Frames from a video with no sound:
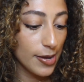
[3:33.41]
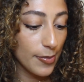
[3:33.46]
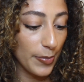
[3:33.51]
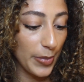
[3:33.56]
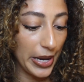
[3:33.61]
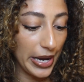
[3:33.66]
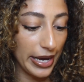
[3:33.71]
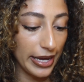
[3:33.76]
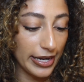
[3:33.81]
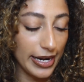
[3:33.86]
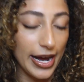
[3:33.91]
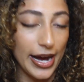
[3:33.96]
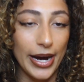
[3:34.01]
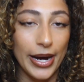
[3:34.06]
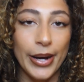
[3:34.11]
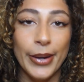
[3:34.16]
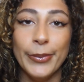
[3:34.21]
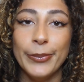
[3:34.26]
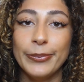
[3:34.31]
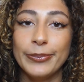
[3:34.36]
But
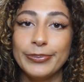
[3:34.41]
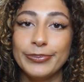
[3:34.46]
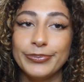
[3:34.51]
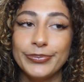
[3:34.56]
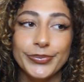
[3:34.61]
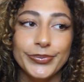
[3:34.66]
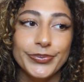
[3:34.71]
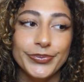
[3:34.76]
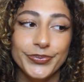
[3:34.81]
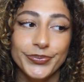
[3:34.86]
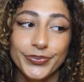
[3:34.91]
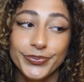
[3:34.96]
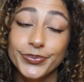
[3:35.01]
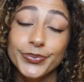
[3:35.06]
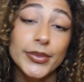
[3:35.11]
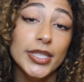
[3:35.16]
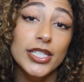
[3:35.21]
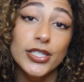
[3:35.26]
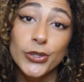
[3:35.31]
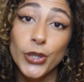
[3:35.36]

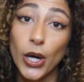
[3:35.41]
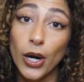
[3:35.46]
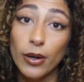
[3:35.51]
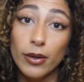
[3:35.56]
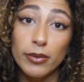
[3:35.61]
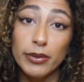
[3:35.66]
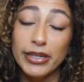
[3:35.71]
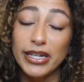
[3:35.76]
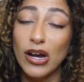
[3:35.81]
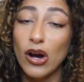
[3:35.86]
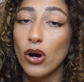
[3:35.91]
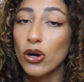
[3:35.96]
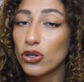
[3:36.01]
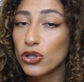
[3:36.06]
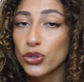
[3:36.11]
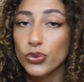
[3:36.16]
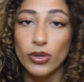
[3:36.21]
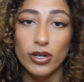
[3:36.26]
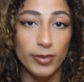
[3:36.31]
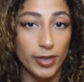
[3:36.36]
sorry, we all
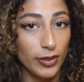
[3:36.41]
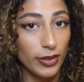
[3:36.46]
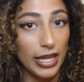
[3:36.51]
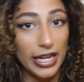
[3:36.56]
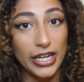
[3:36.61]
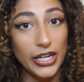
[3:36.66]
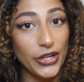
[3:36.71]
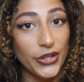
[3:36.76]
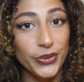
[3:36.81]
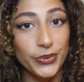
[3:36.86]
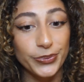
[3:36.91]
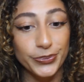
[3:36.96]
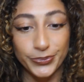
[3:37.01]
just want to be like you.